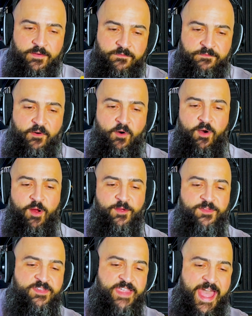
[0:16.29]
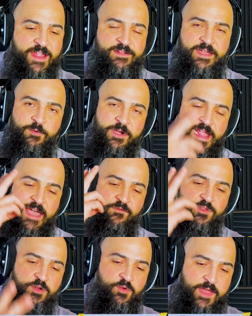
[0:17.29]
for Saturday. We're going to have
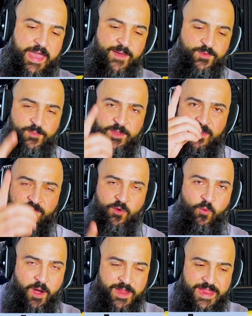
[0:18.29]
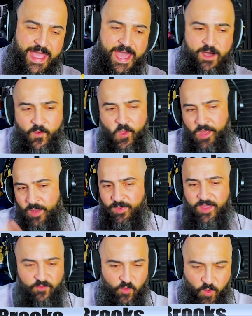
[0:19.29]
two games. I'm going to give you one now. I'm going to
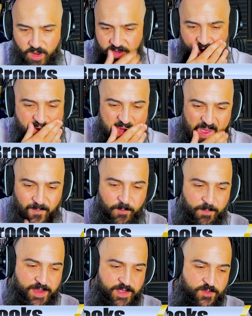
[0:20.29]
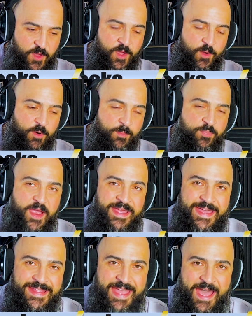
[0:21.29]
give you one here in a couple minutes. We're
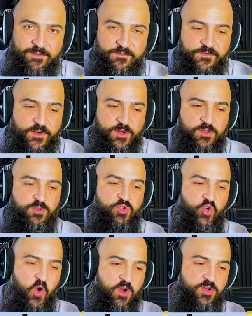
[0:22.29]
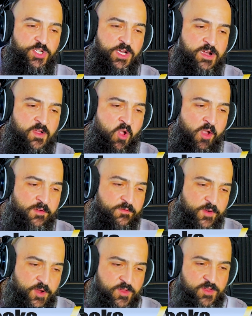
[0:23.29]
breaking down first Georgia
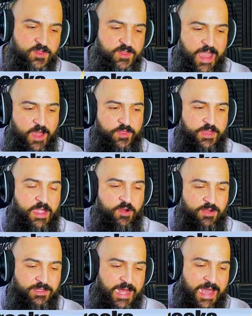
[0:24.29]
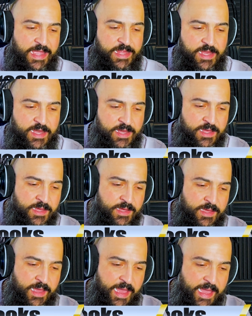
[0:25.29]
versus South Carolina,
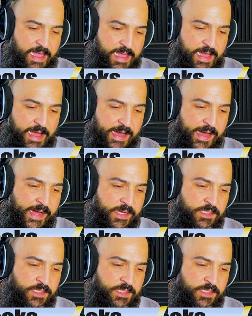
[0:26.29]
a uh,